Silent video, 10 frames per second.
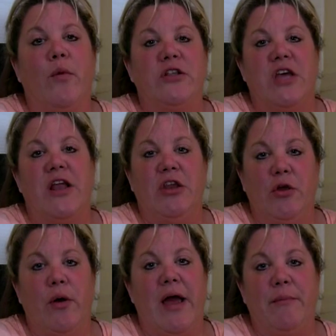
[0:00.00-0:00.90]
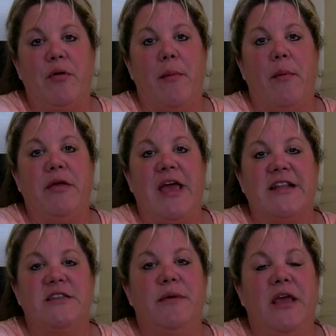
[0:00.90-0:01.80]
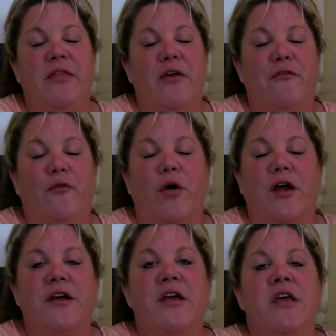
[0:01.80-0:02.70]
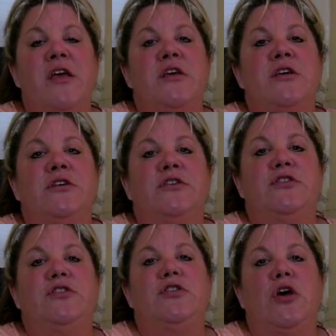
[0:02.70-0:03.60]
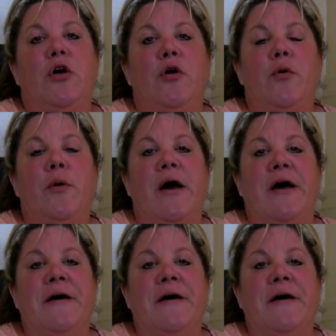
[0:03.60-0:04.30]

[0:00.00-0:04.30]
which I knew I probably had to be in there for. So